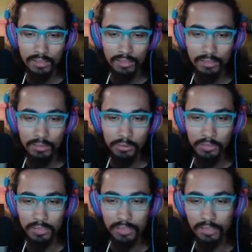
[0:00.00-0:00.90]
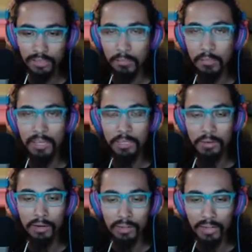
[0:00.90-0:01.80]
Those guys, like the Max
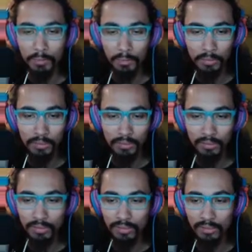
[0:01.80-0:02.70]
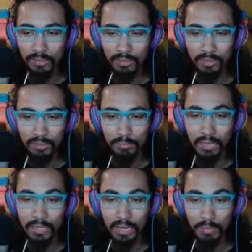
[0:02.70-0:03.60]
Power comic books and or
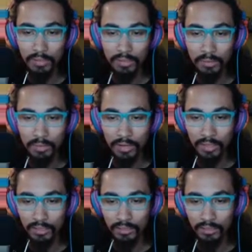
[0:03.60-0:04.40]
mini comics in the back.